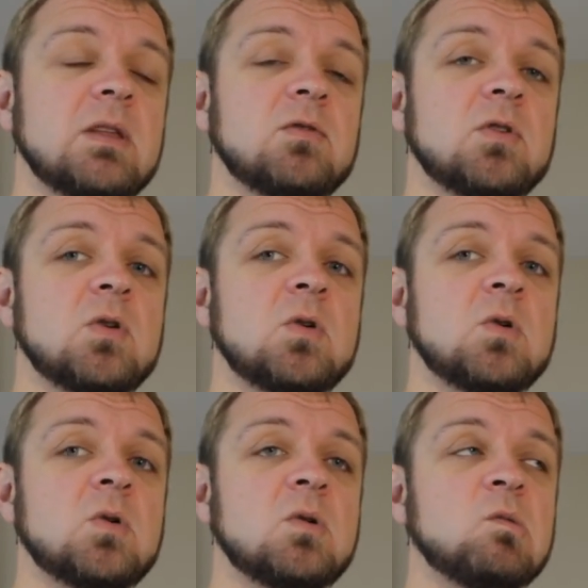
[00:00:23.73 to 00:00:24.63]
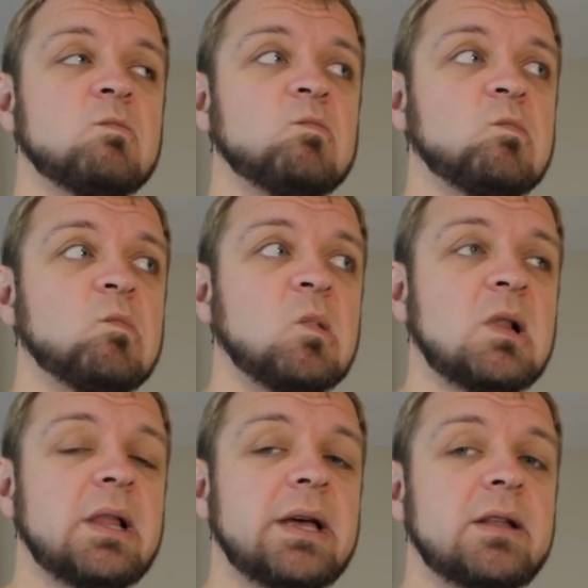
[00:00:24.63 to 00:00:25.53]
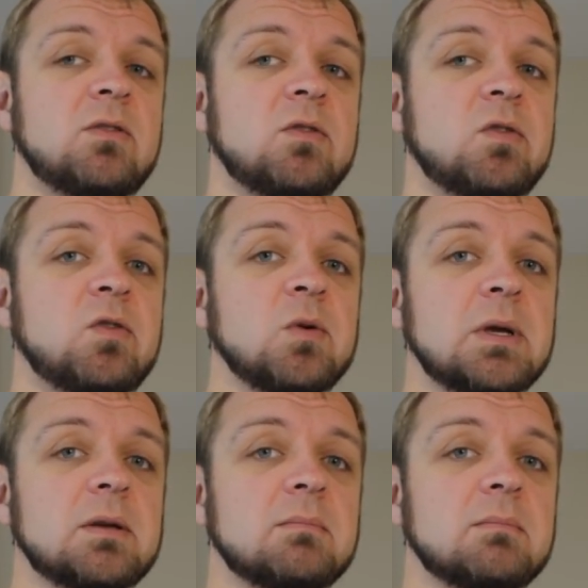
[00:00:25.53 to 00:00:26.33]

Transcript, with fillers: So let's do it.